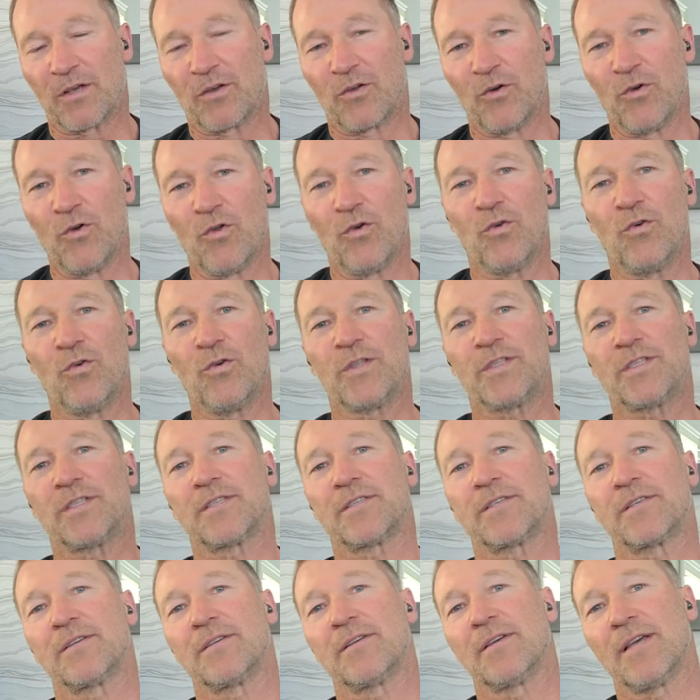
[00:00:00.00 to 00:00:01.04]
from the
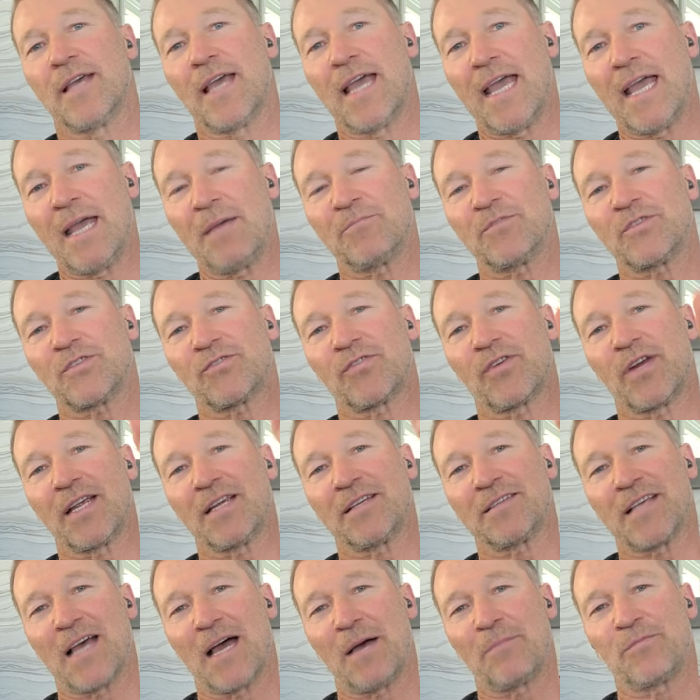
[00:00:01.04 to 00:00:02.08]
glutes,
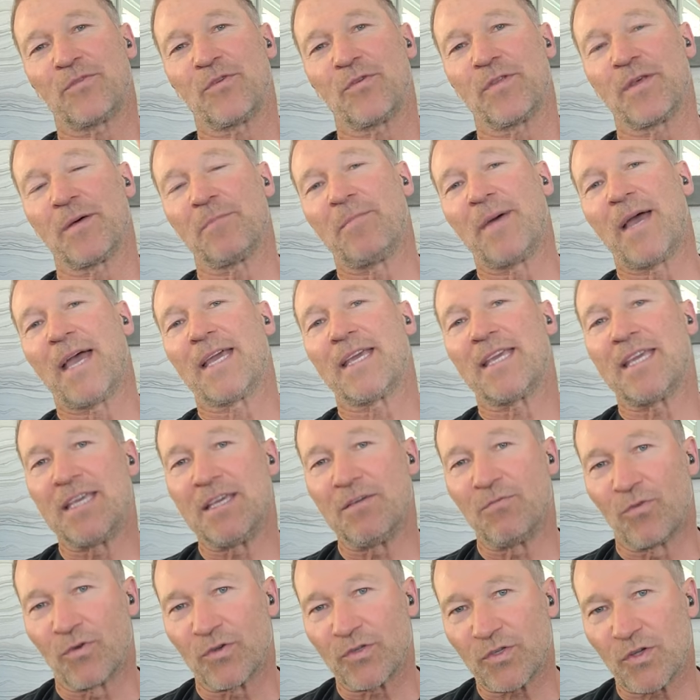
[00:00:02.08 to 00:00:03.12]
hamstrings up to the
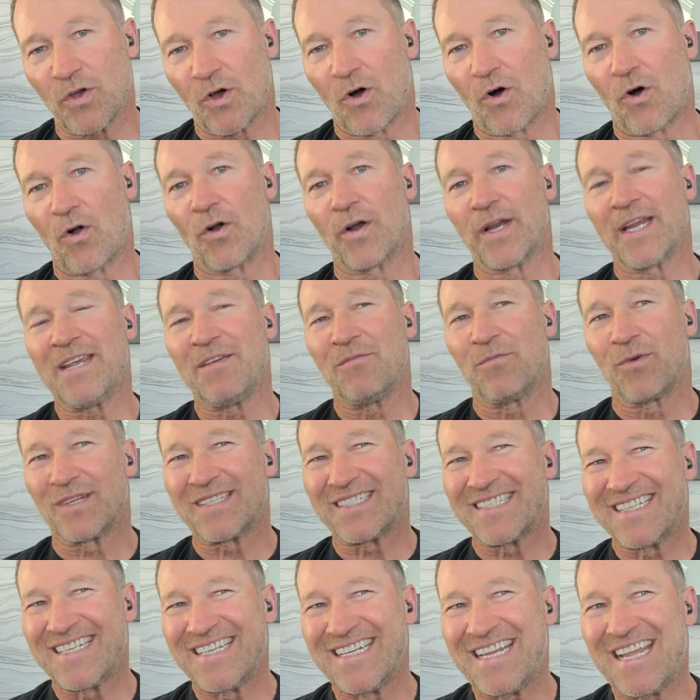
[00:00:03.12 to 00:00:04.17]
back. He was
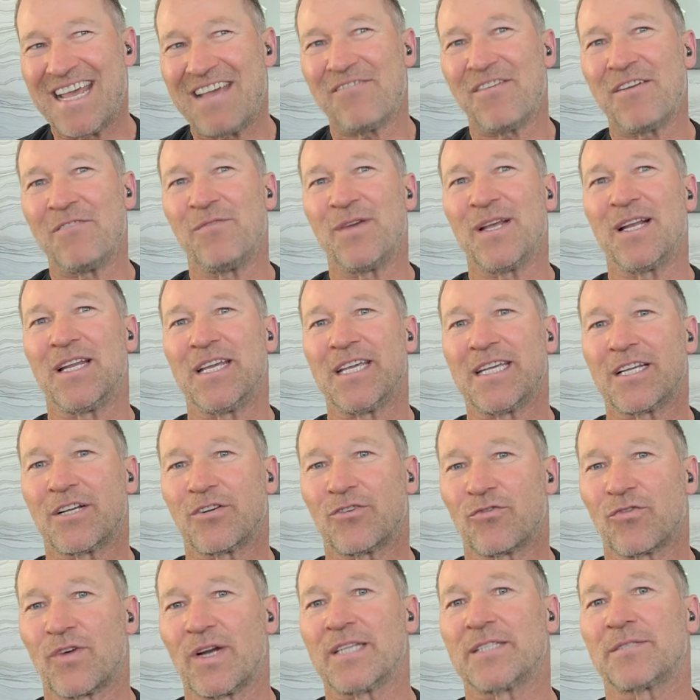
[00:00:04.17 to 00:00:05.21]
never
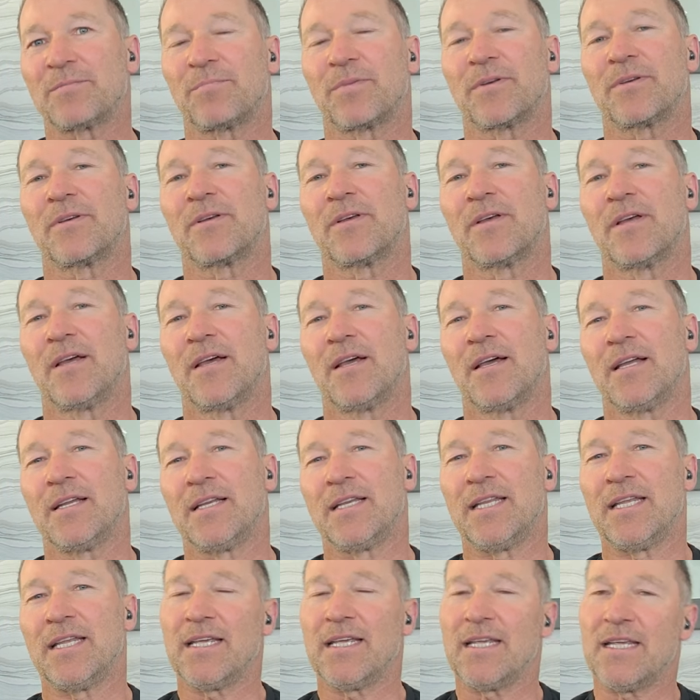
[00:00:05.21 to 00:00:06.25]
really crisp.
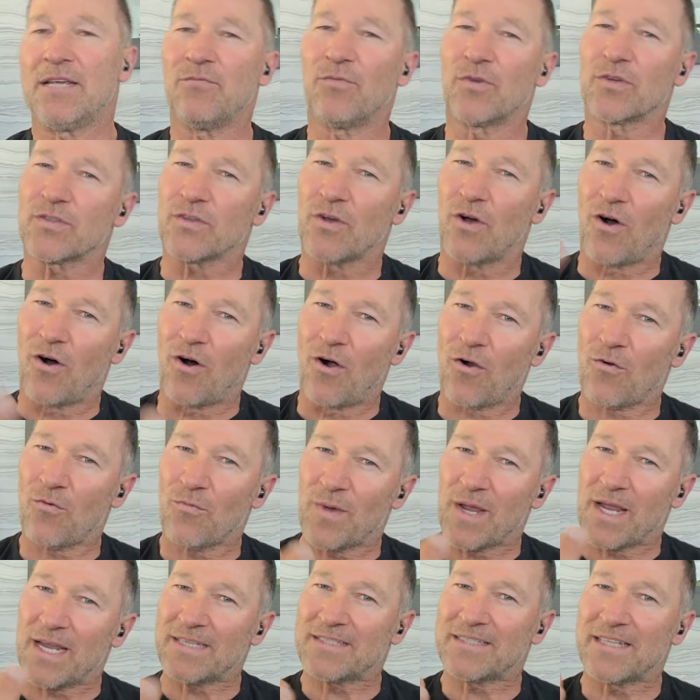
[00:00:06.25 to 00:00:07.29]
Yeah. There
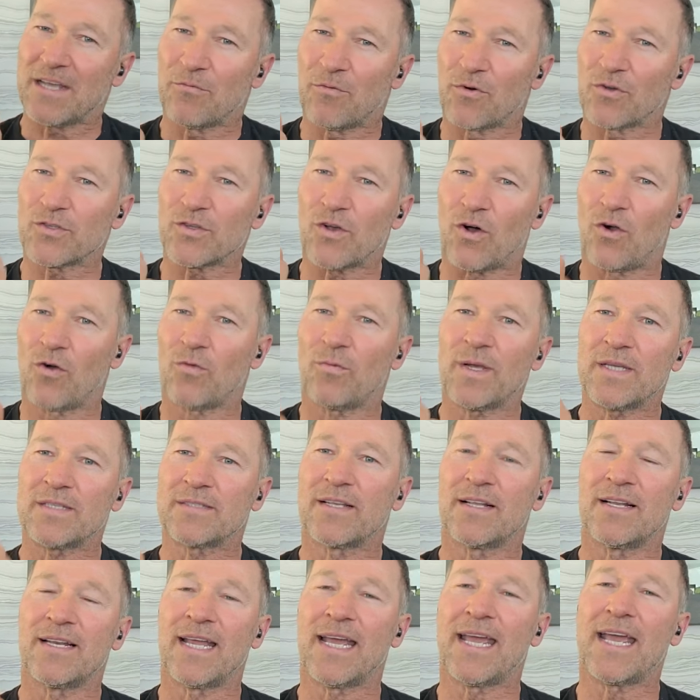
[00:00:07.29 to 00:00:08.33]
was always a
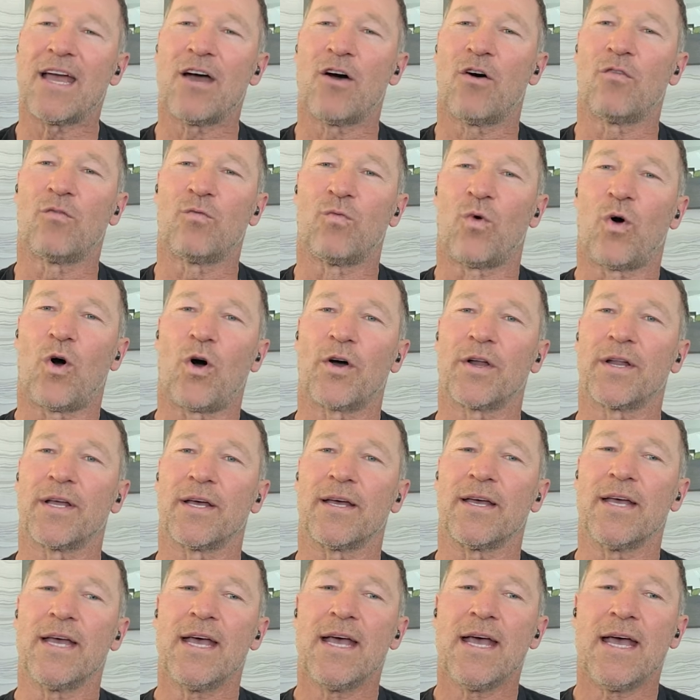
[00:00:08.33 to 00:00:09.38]
layer
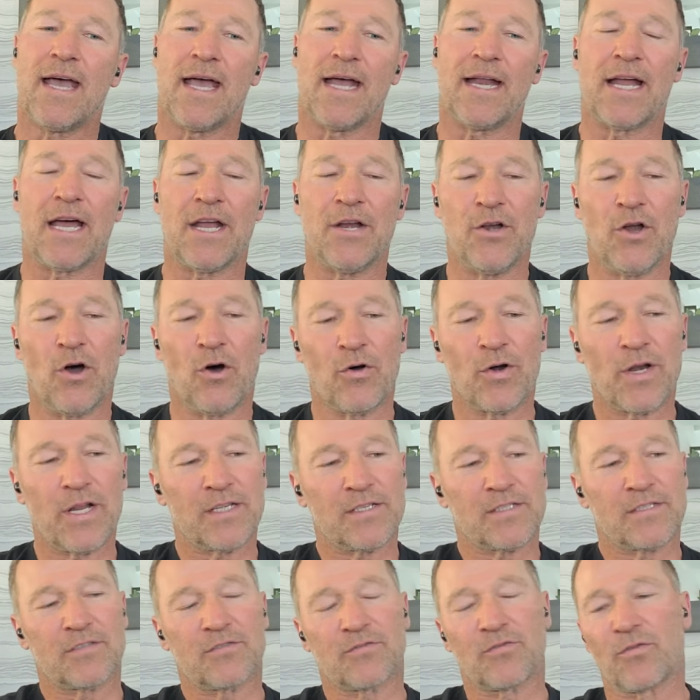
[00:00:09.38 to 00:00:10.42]
of water. Mm-hmm. And
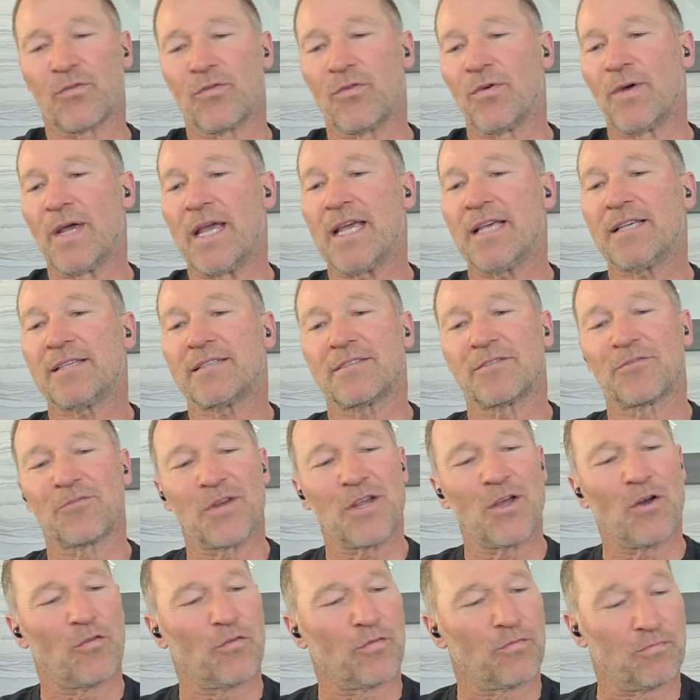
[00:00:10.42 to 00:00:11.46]
I noticed through
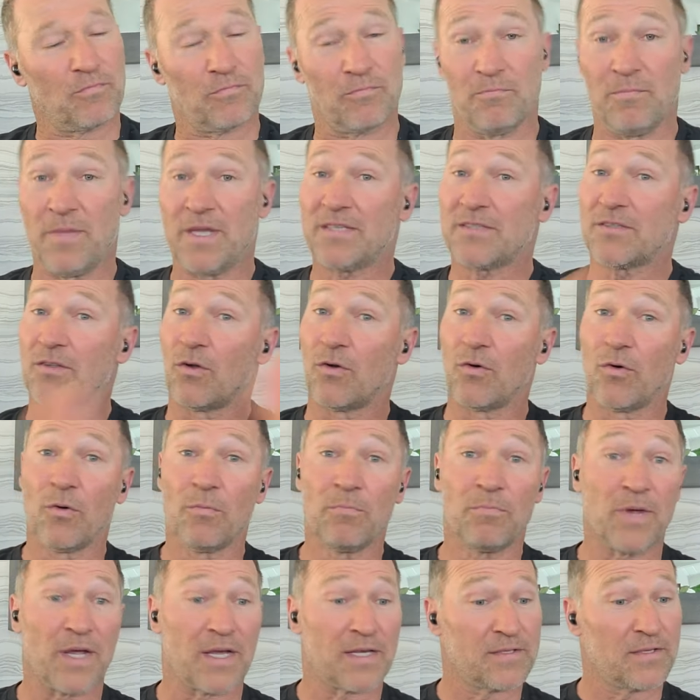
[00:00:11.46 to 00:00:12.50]
history of
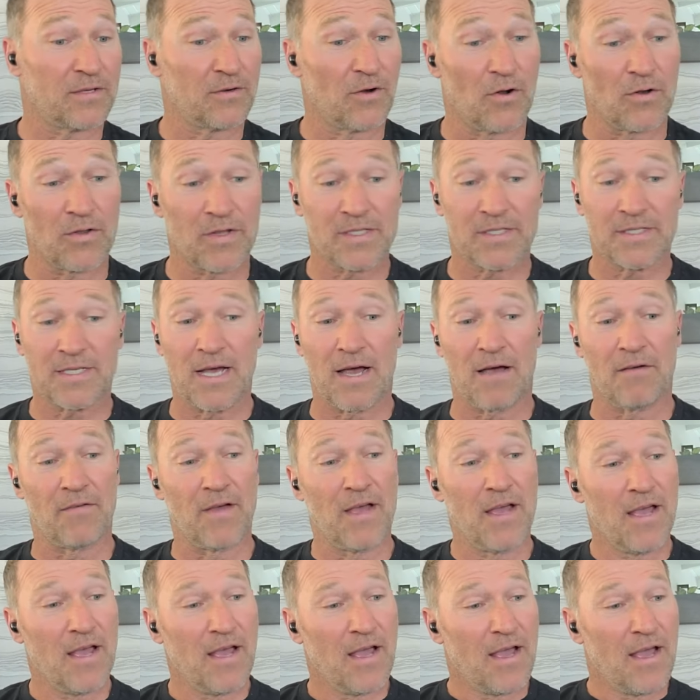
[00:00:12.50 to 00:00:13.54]
Mr. Olympias and all
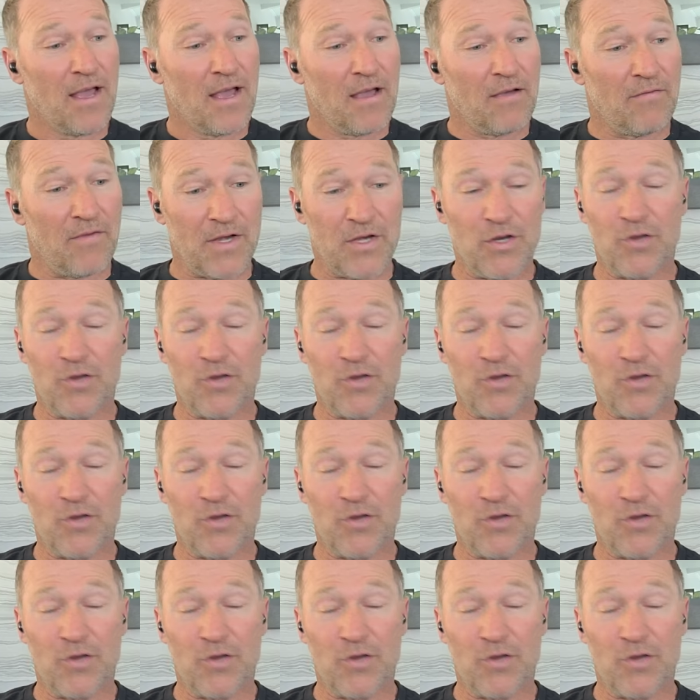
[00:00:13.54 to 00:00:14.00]
this stuff,